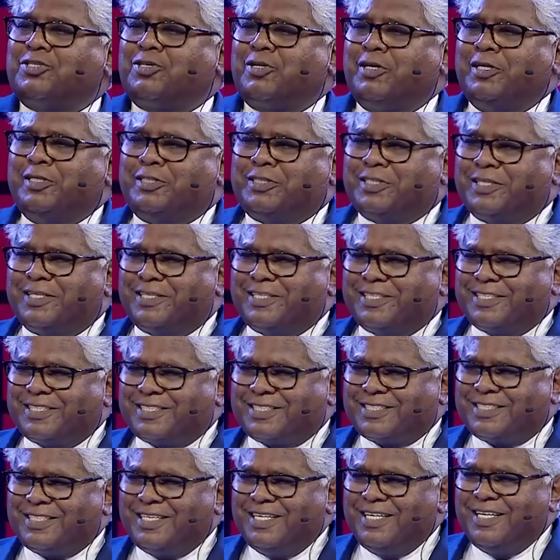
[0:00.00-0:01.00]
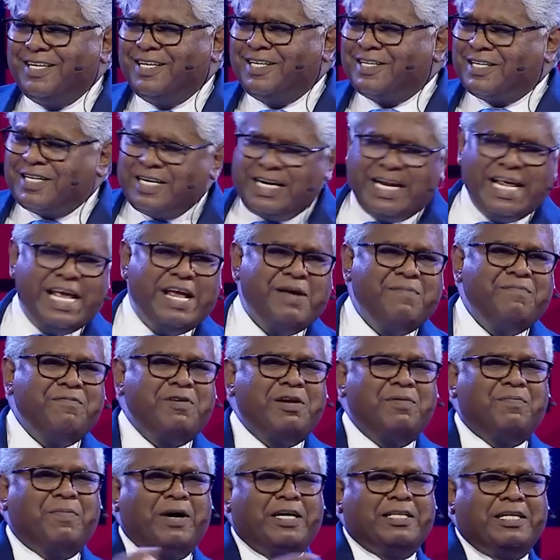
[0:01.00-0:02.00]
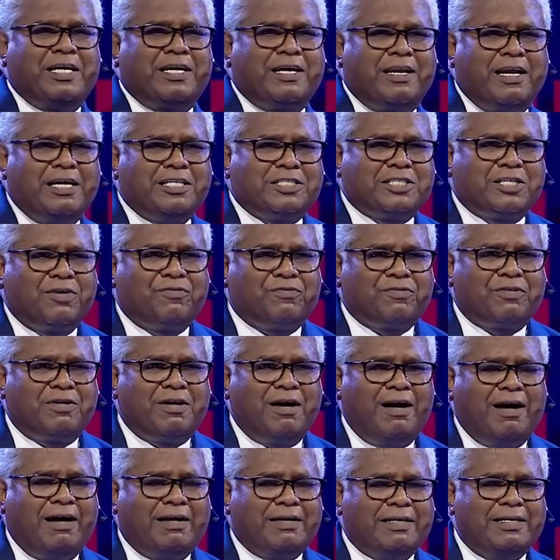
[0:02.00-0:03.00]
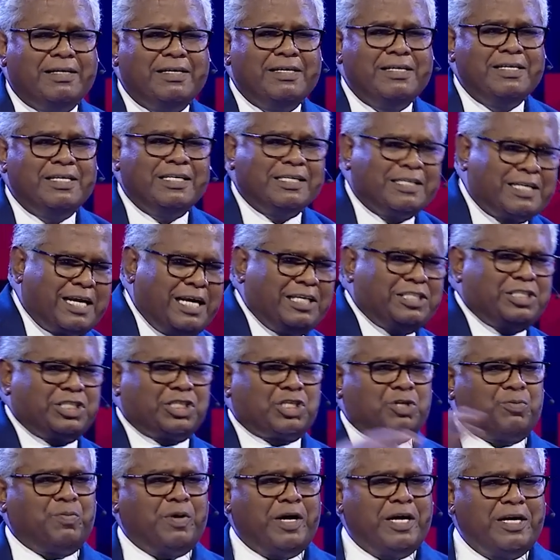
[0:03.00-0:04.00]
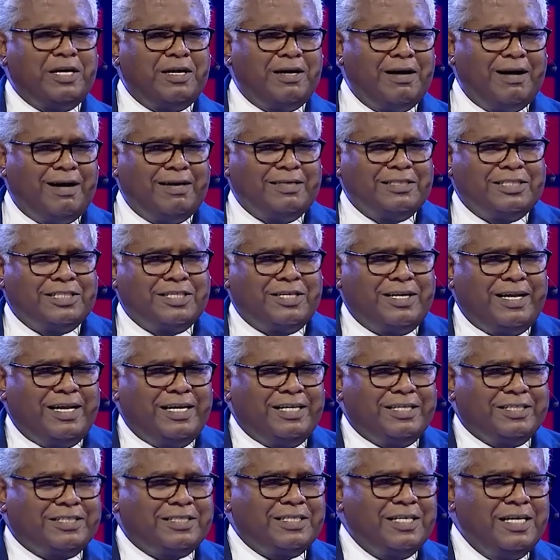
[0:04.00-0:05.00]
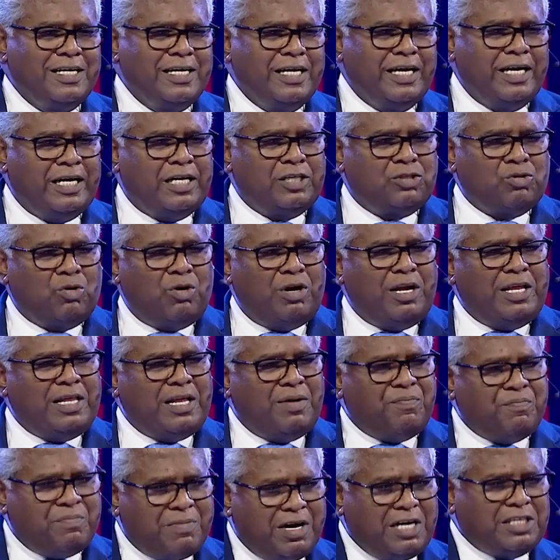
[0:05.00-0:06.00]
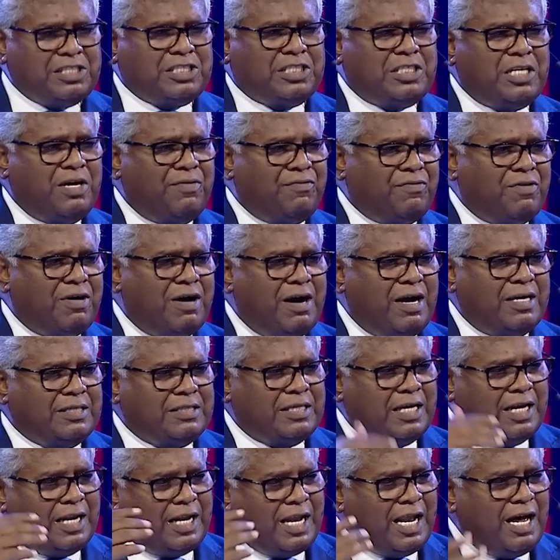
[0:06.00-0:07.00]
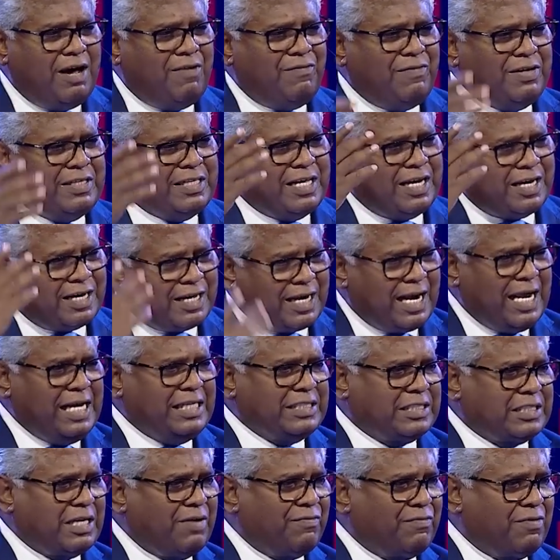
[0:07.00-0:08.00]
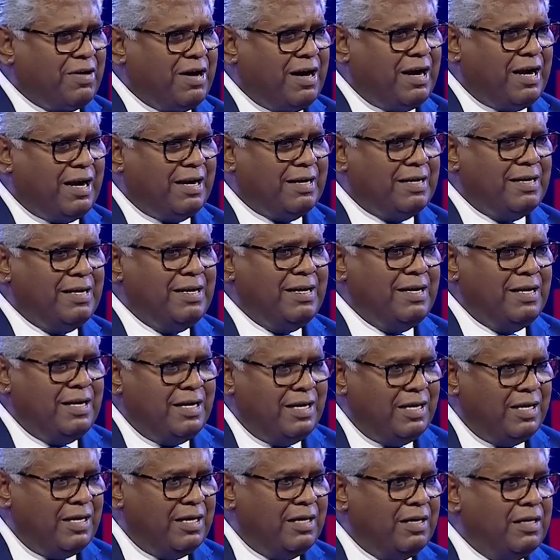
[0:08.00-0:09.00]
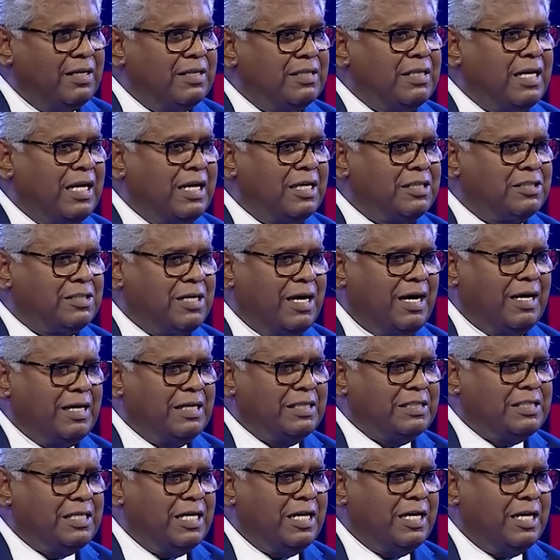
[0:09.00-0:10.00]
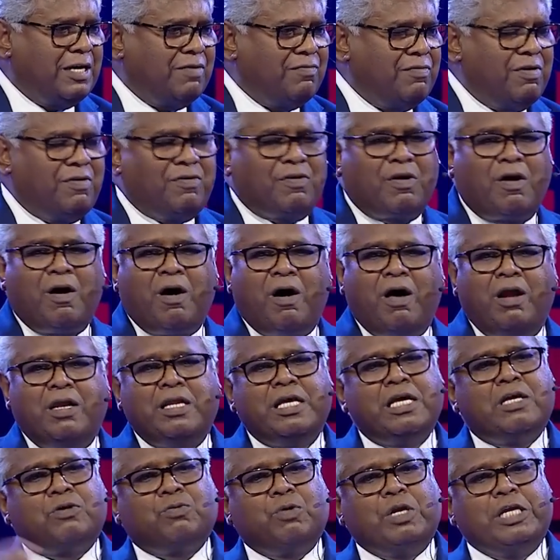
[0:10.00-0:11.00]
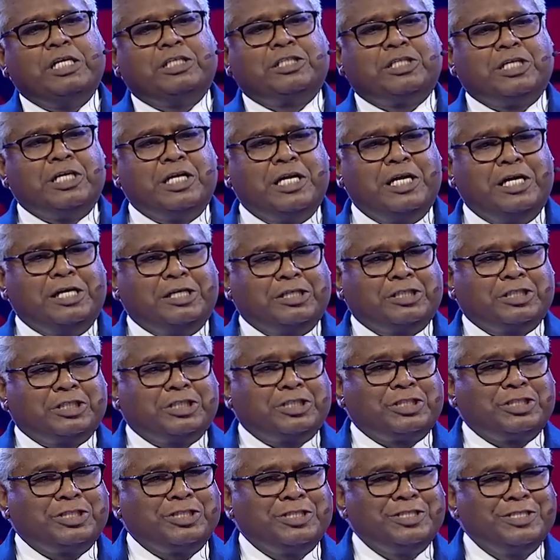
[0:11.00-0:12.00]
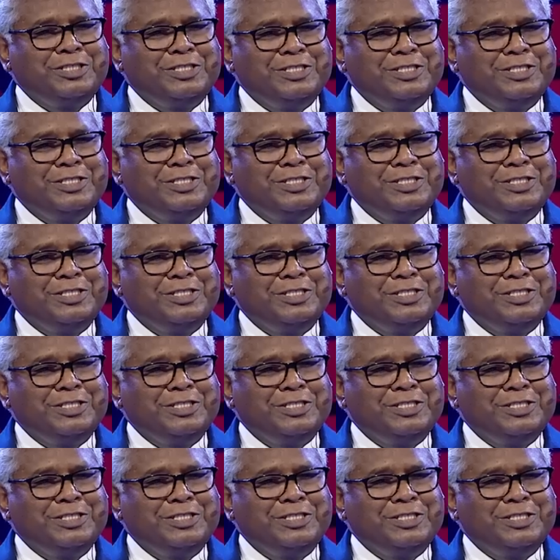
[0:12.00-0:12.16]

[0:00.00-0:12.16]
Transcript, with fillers: creatures, redeemed by the grace of God, touched by God's grace. It is only the mercy of God, the love and the grace of God that has got us here. We were all equally sinners.